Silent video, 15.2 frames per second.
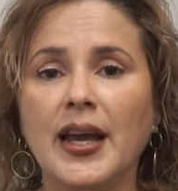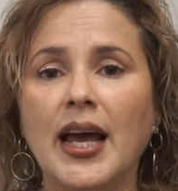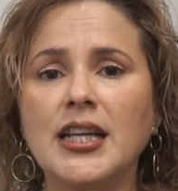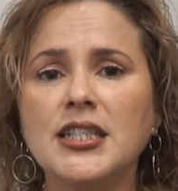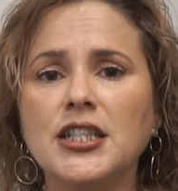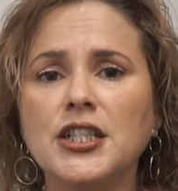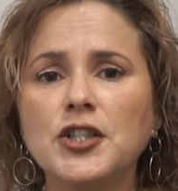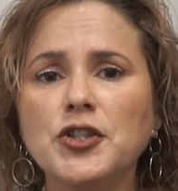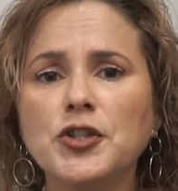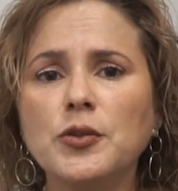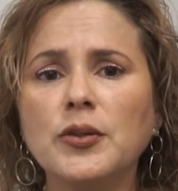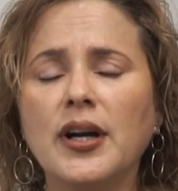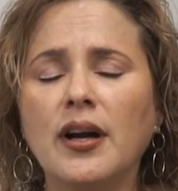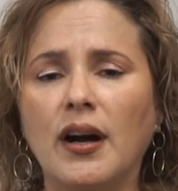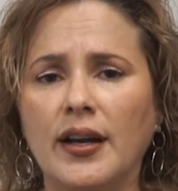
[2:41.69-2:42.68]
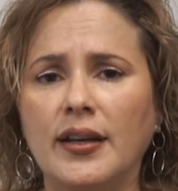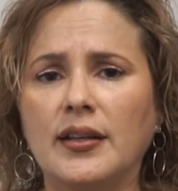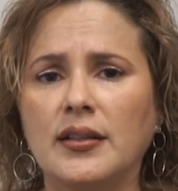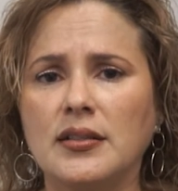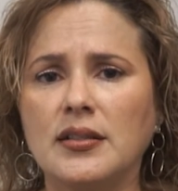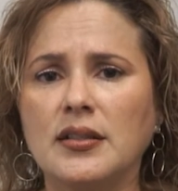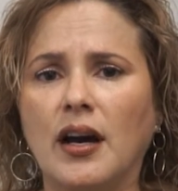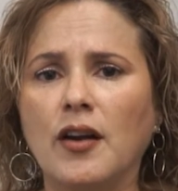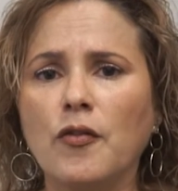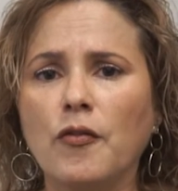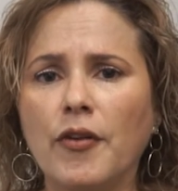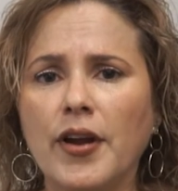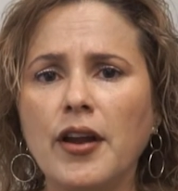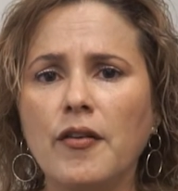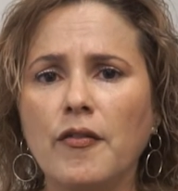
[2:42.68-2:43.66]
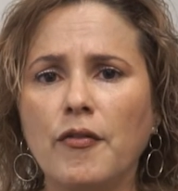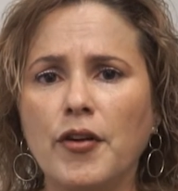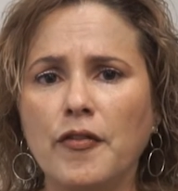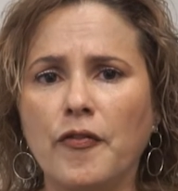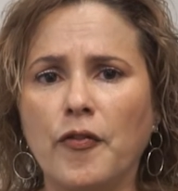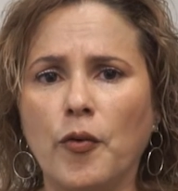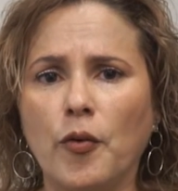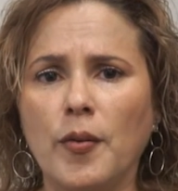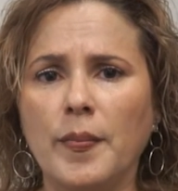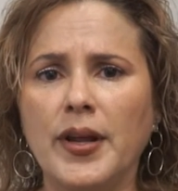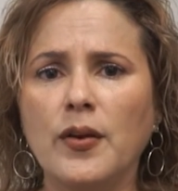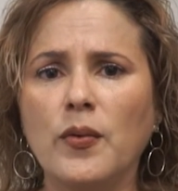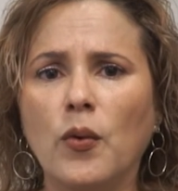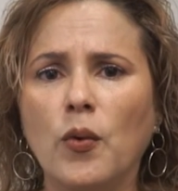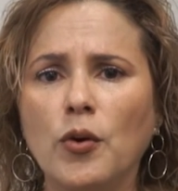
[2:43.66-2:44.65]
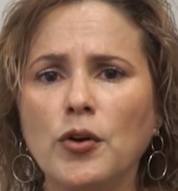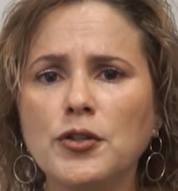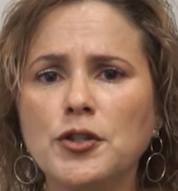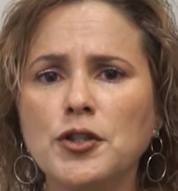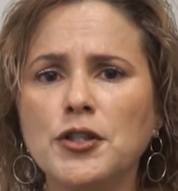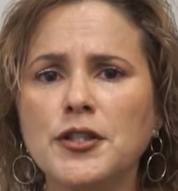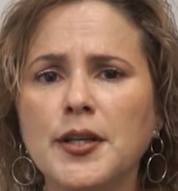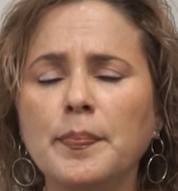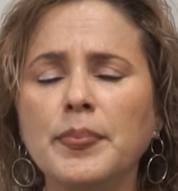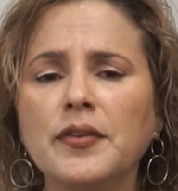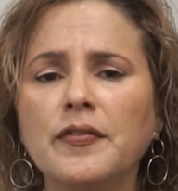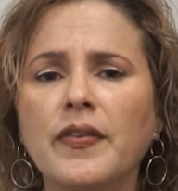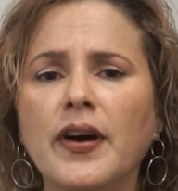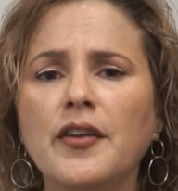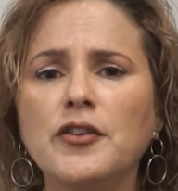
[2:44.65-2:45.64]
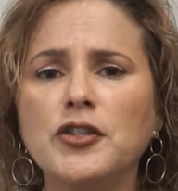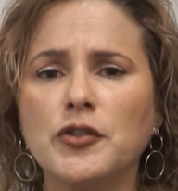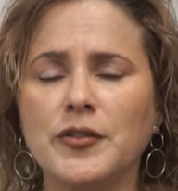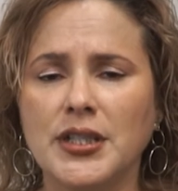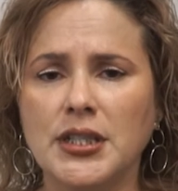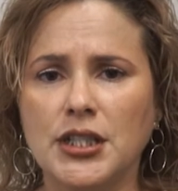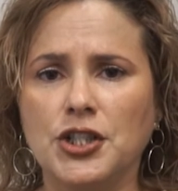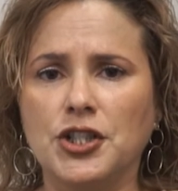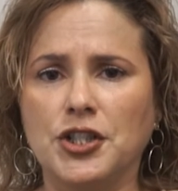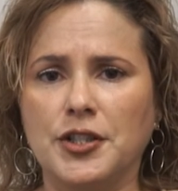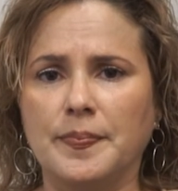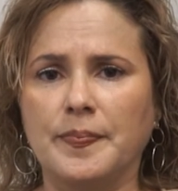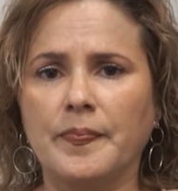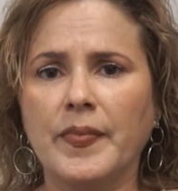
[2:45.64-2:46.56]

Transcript: has issued guidance on rate reform in order to simplify the transition.